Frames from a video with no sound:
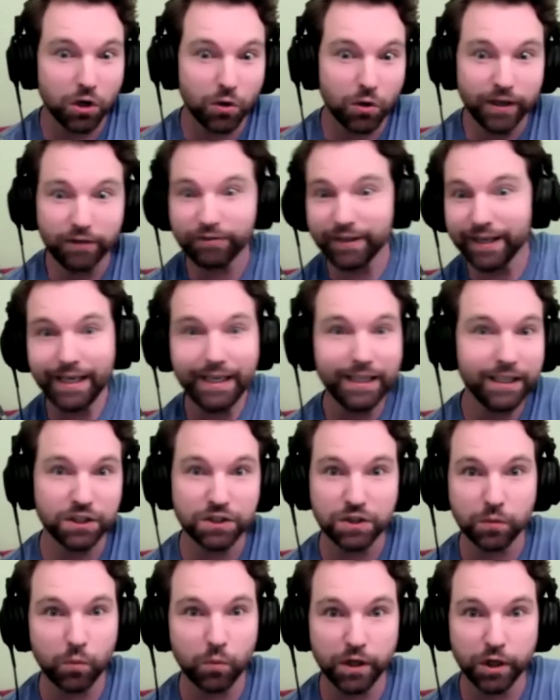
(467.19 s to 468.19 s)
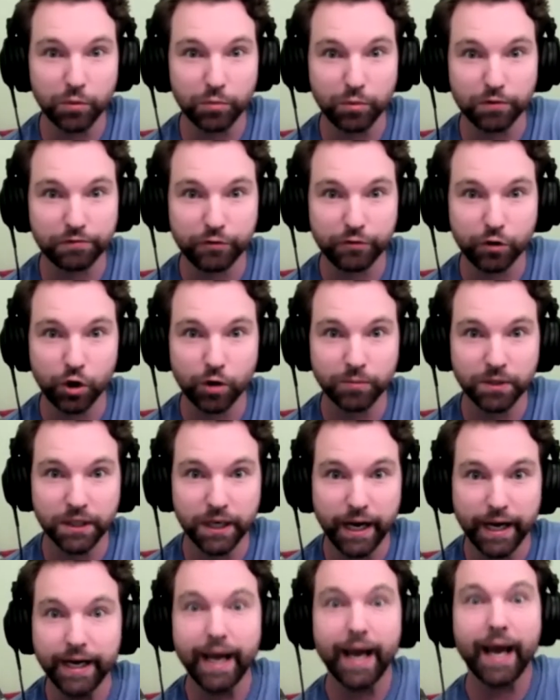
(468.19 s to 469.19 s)
yeah. He doesn't want to perform
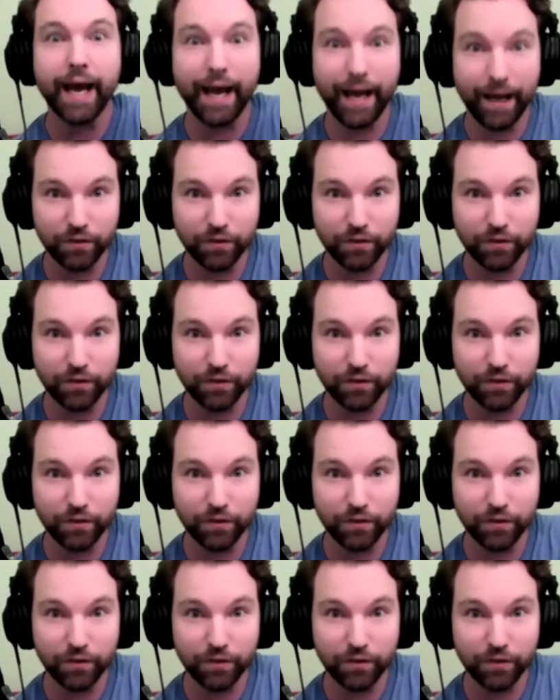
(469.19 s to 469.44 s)
tonight,